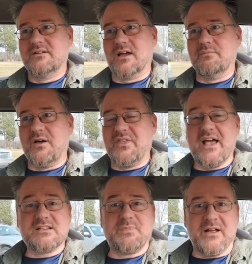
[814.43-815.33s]
talking about the
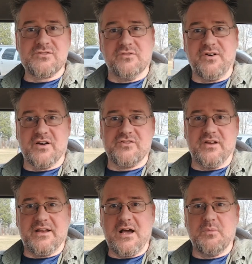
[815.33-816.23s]
exponential
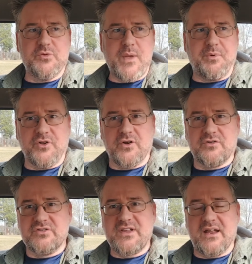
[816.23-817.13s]
function and how most people don't
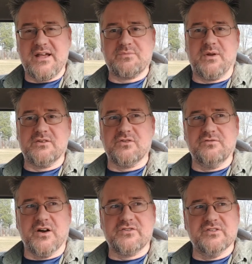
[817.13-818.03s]
understand exponential
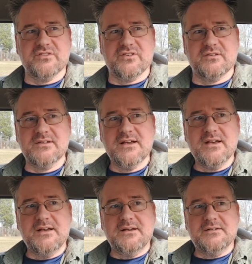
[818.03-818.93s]
functions and,
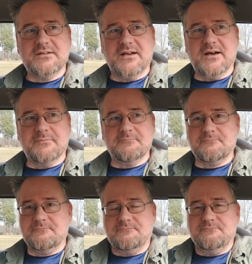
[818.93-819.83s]

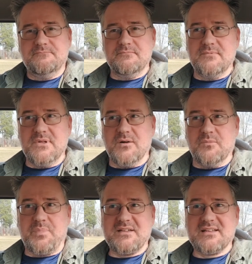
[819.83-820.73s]
you
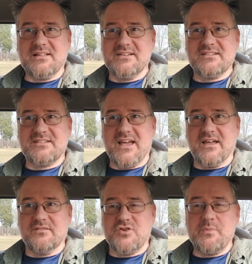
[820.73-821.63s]
know, basically just
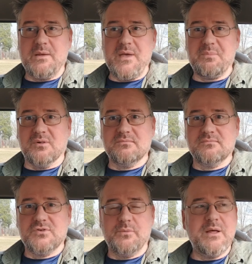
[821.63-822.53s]
saying too many people,
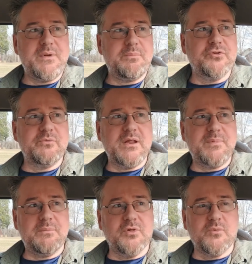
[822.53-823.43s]
too many people, too many
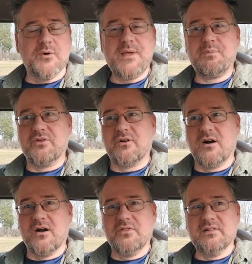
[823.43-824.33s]
people. The more people there
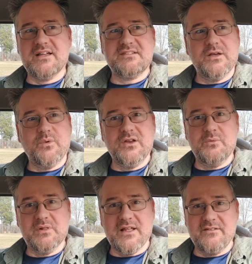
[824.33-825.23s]
are, the less any one
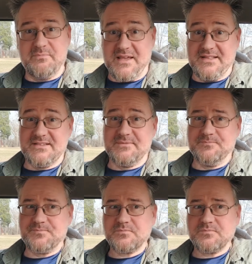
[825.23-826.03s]
human life means.